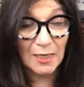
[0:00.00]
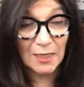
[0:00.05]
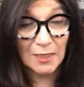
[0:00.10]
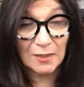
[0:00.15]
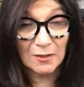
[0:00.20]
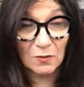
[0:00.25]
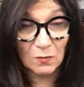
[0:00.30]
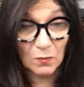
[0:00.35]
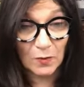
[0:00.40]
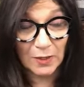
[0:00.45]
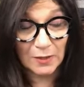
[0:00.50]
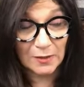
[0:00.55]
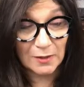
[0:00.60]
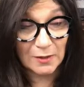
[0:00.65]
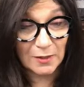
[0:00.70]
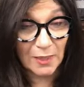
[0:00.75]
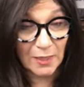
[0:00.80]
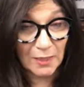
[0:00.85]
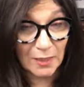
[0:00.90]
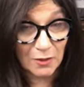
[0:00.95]
in a way
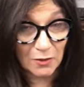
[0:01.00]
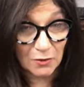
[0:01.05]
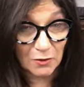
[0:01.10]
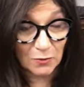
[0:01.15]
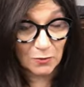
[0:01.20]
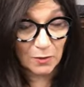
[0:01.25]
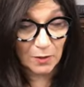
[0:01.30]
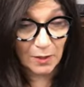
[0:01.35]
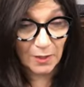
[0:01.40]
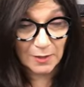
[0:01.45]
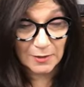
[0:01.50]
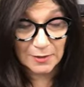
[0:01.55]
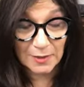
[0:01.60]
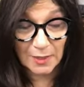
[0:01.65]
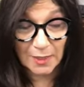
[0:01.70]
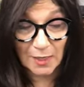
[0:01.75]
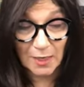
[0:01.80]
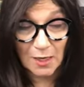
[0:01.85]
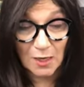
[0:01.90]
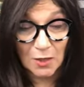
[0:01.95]
that they can utilize
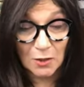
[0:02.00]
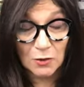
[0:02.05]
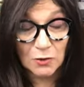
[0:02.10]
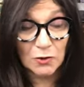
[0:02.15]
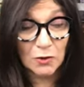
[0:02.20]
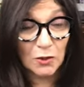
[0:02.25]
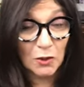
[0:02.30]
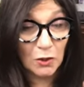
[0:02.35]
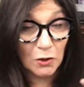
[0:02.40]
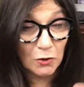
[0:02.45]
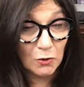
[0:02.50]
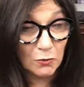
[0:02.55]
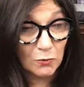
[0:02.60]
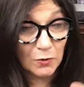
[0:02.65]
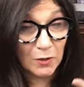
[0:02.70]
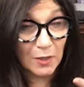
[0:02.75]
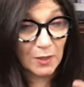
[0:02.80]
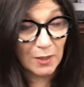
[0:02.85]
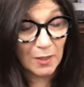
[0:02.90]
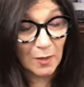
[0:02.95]
it so that you
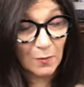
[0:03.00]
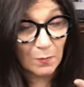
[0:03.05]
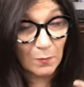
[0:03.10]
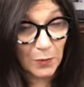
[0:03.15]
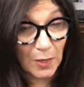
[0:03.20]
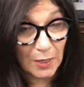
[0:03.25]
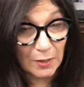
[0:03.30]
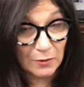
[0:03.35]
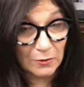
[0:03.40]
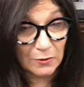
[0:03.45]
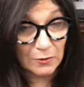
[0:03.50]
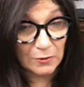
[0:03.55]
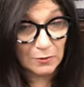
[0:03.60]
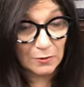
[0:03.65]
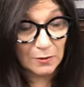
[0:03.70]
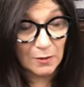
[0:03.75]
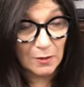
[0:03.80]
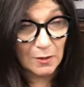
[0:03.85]
can get better.